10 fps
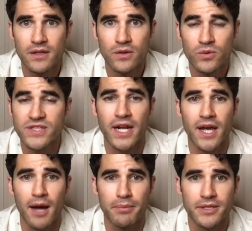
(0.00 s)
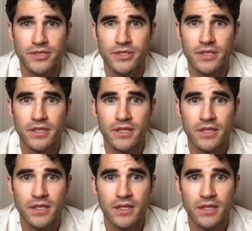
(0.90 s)
What does that accomplish?
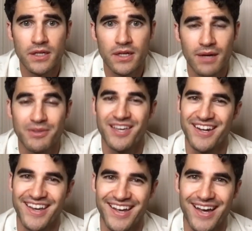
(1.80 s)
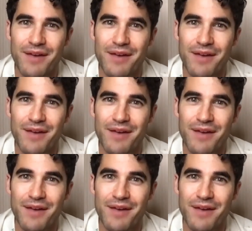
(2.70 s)
I'm kidding.